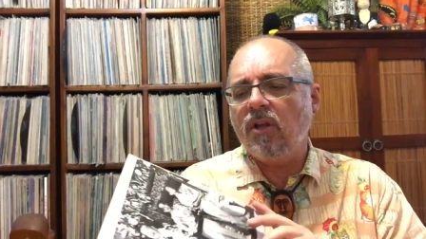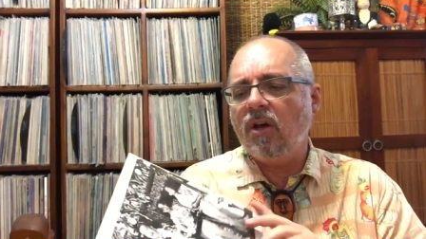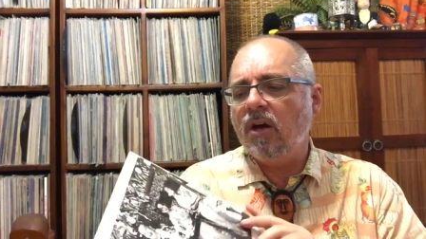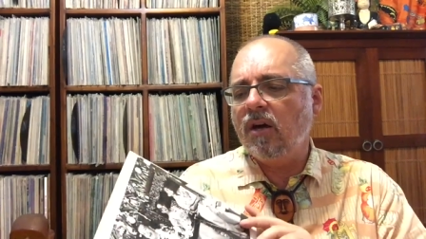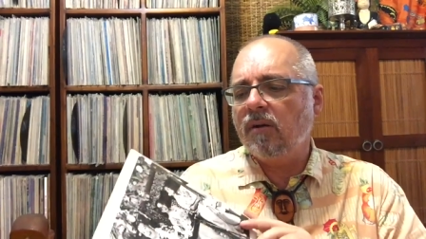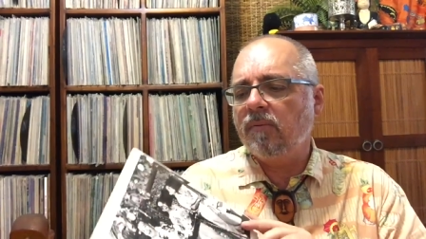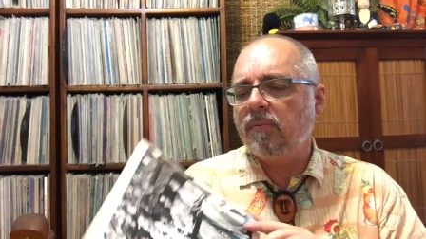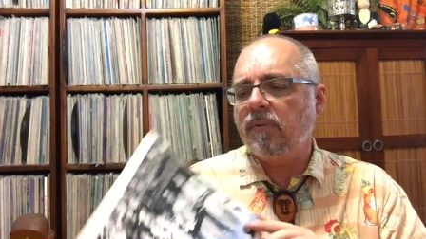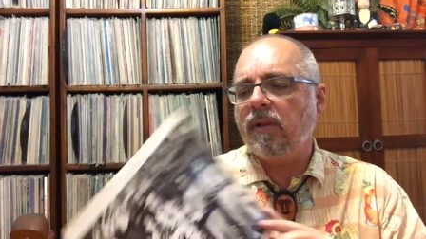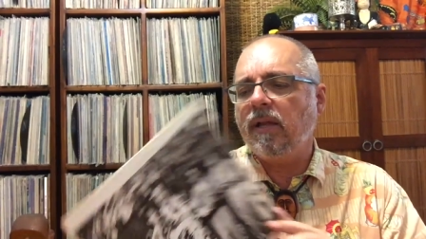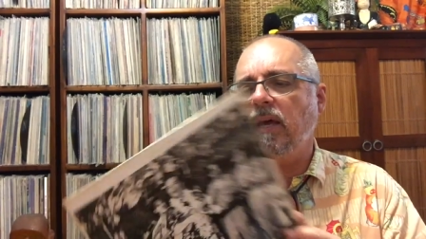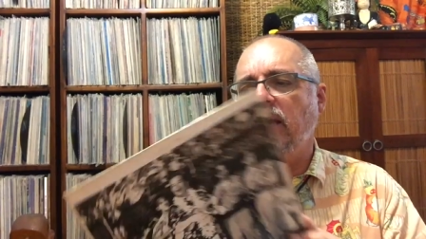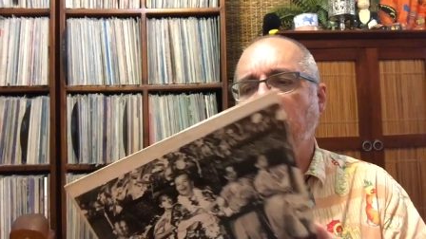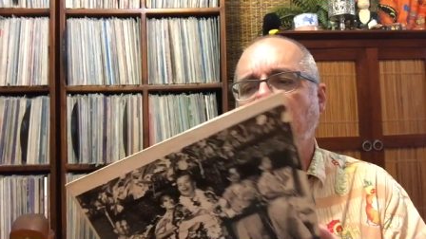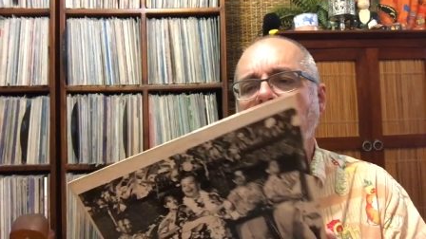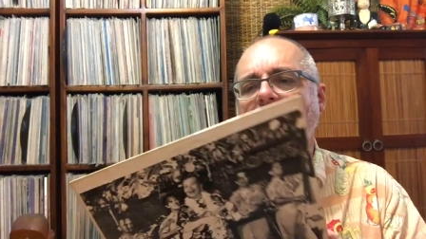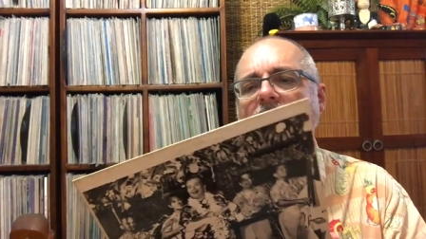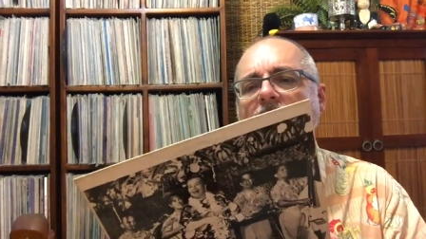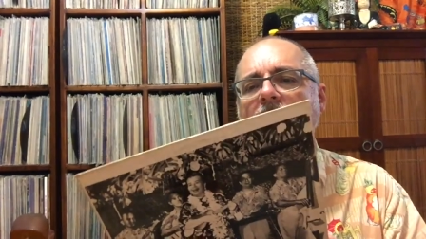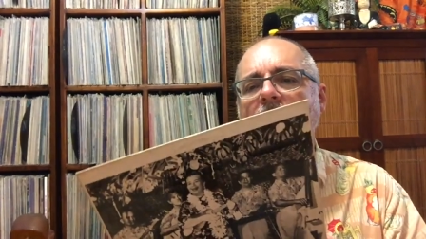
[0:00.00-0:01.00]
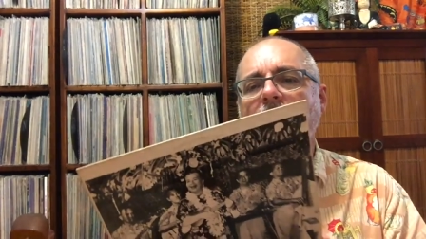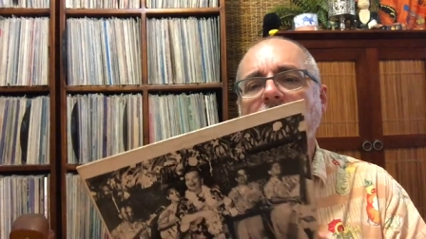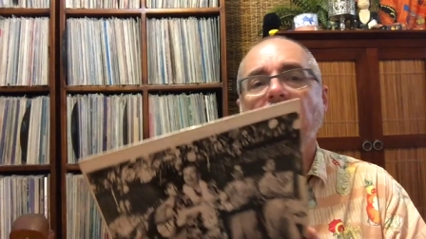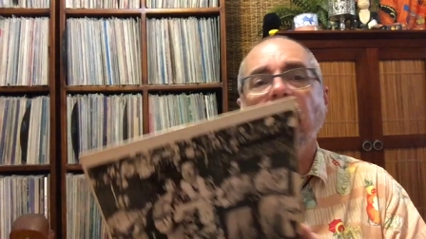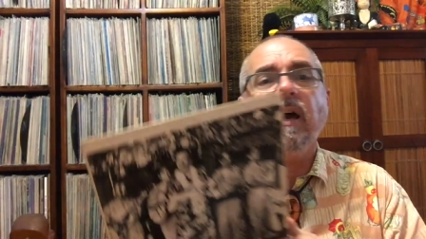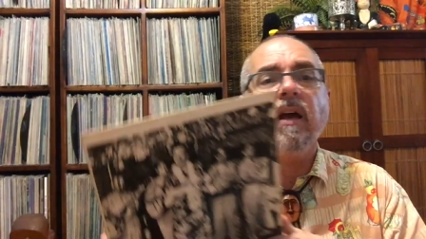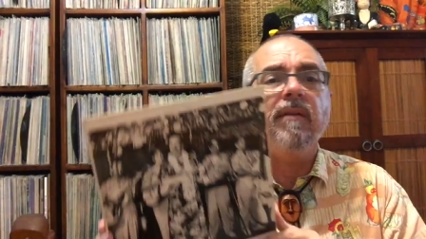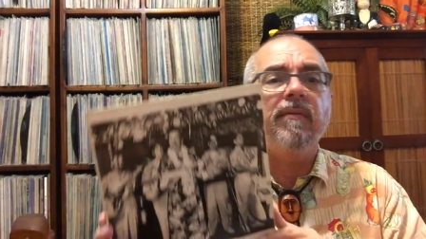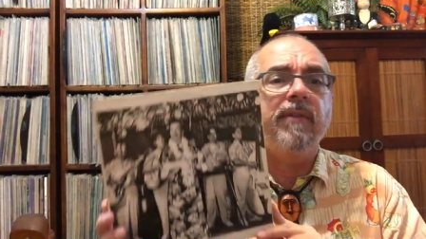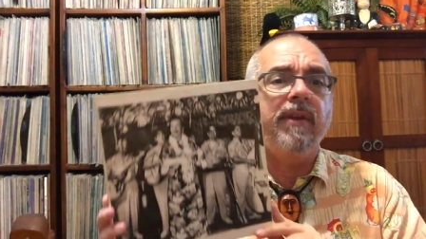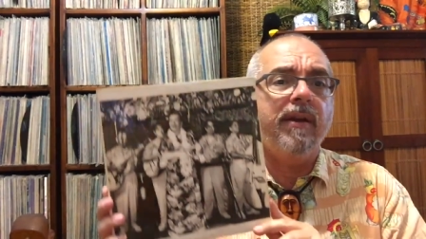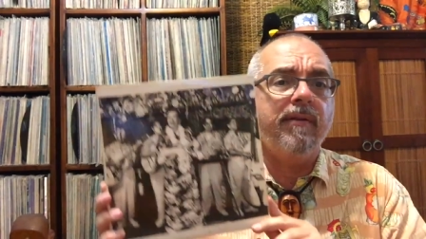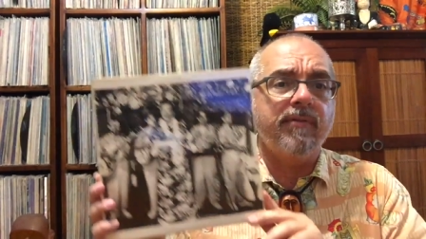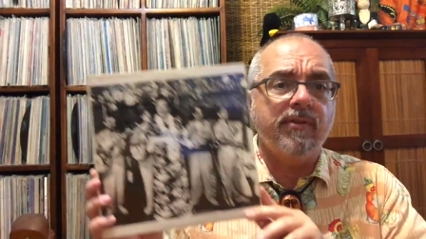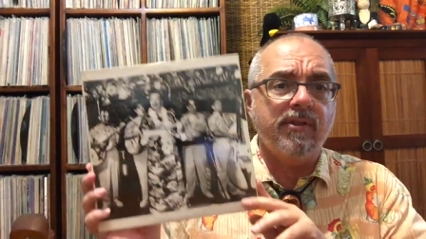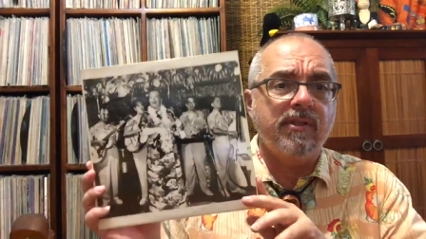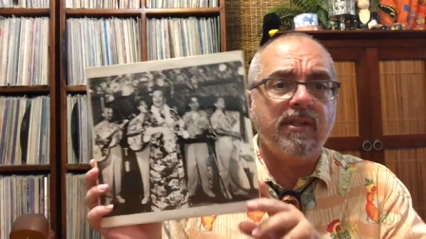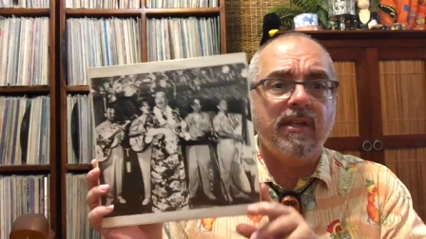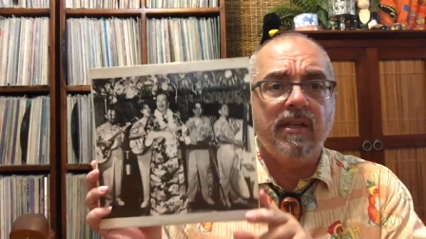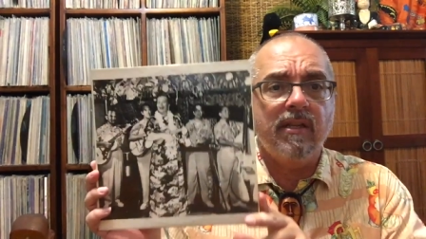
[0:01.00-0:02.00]
long play. Um, I have
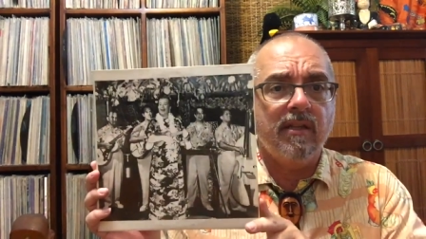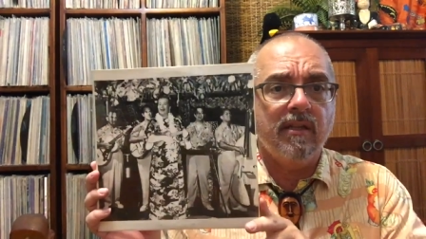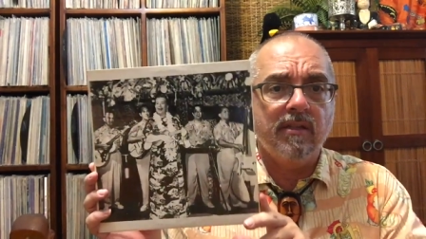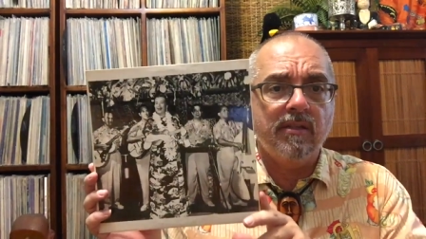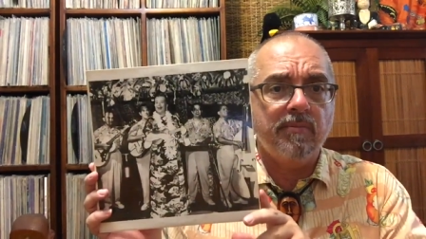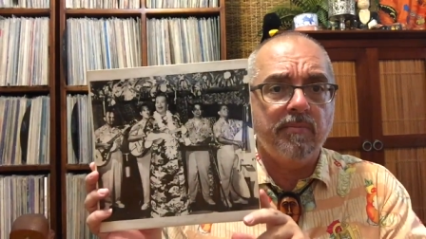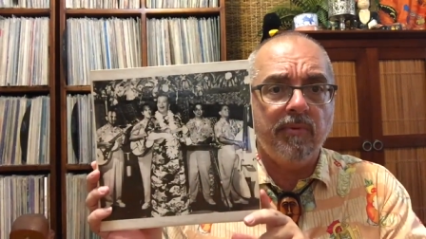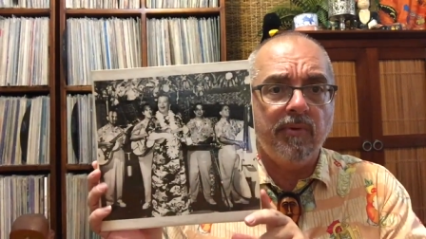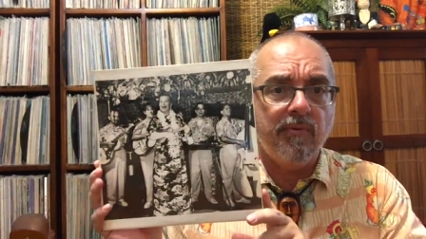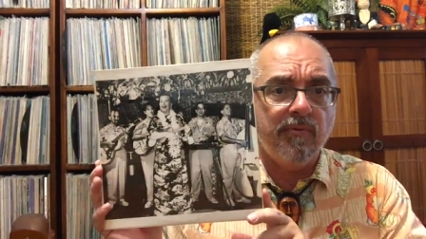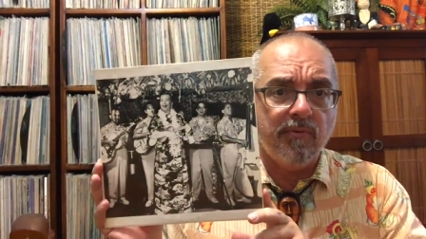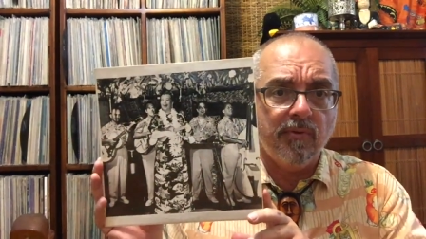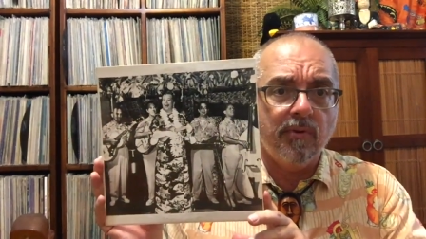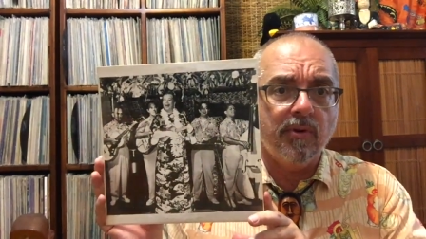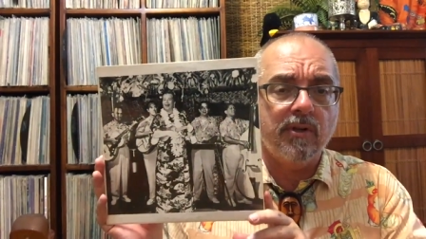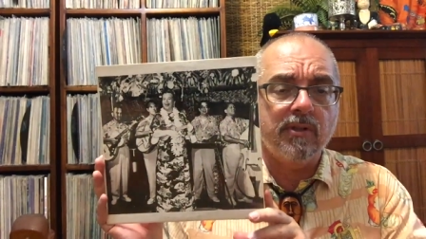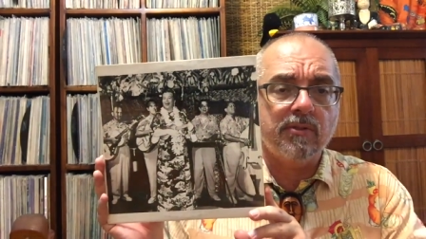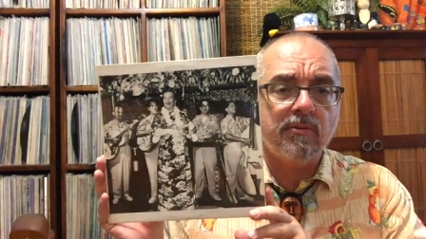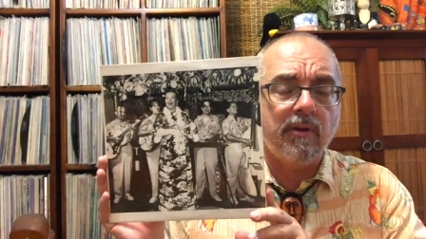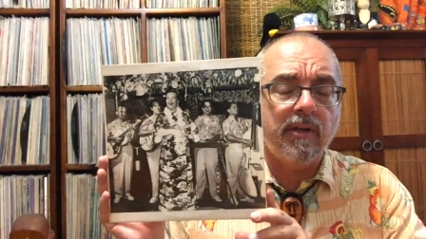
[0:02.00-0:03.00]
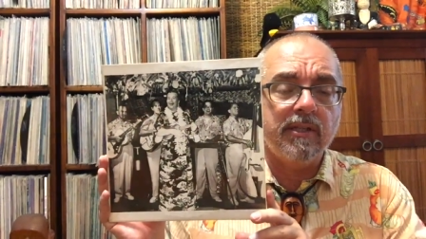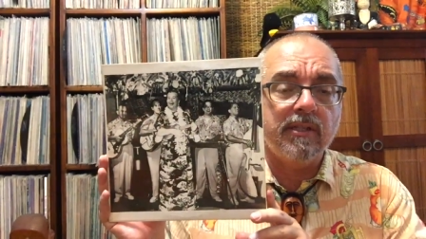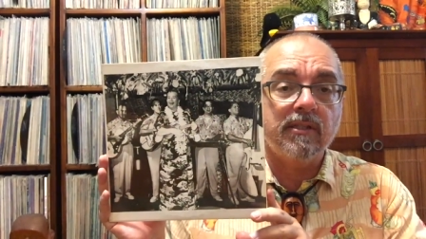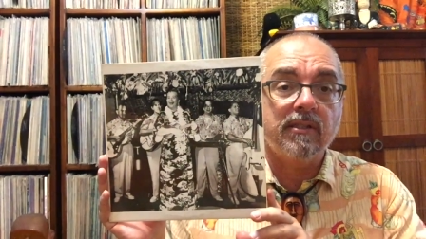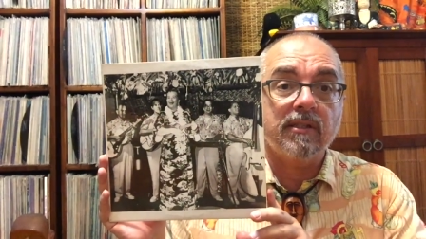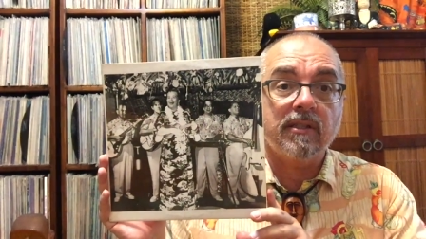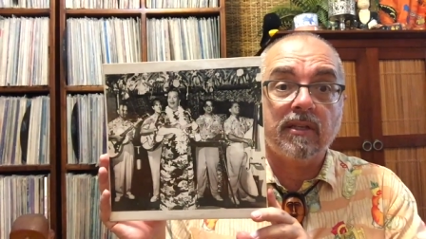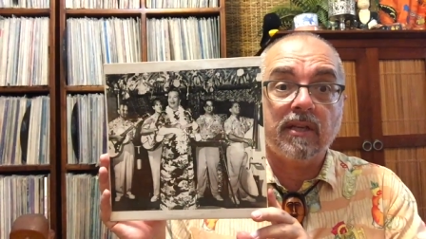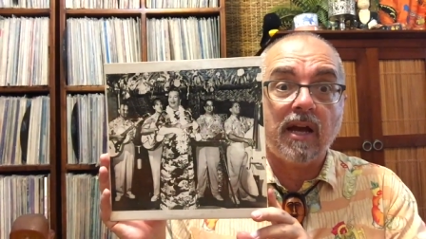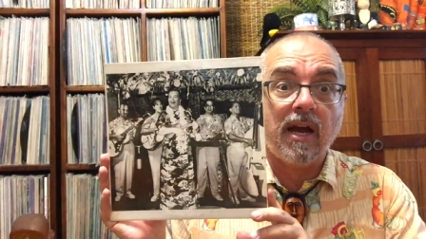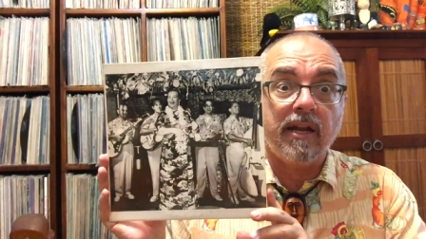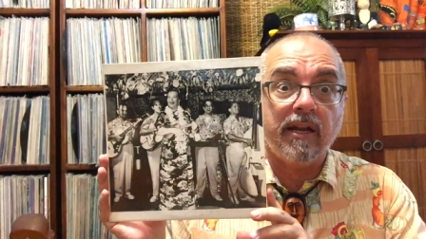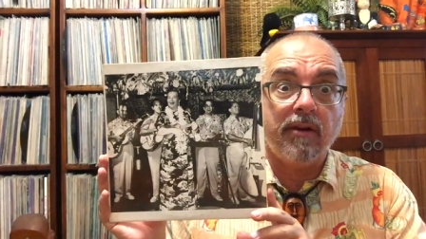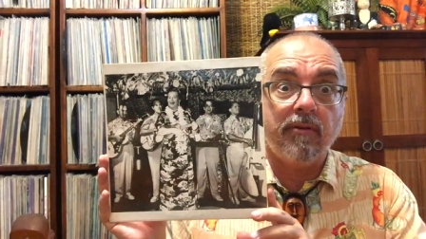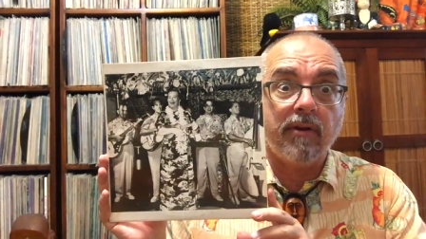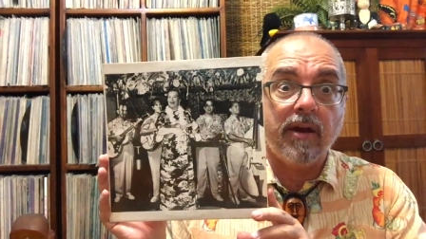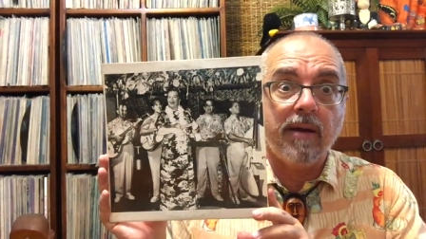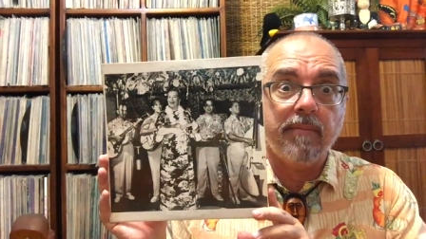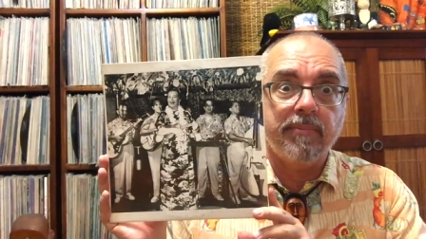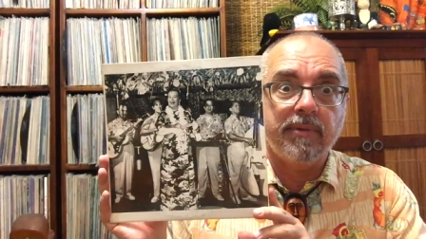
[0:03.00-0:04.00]
never seen this before, so I just kind of
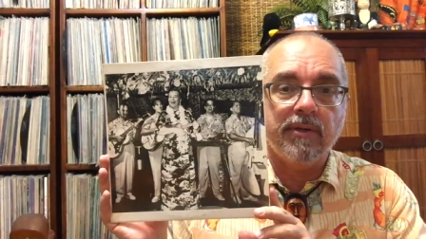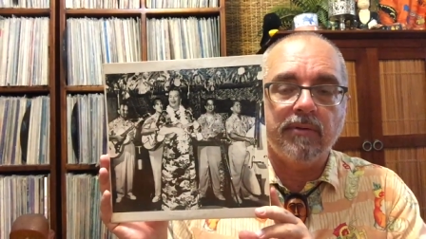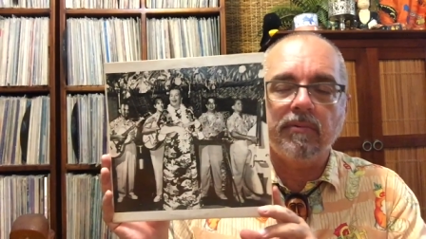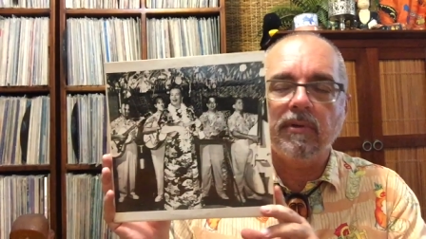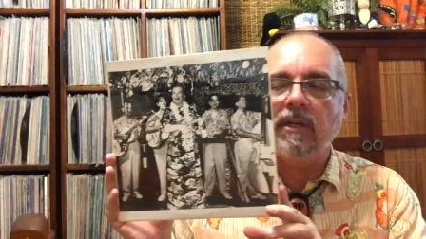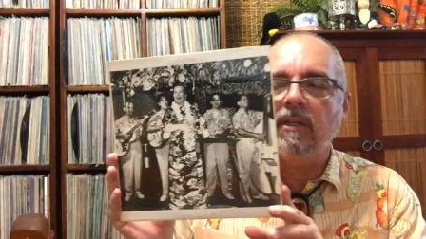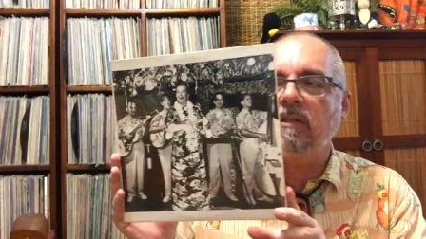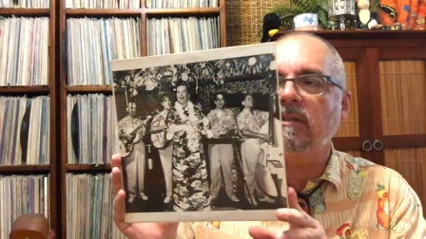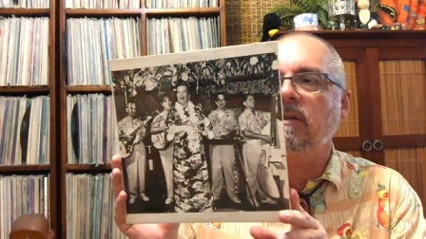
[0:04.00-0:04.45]
grabbed it when I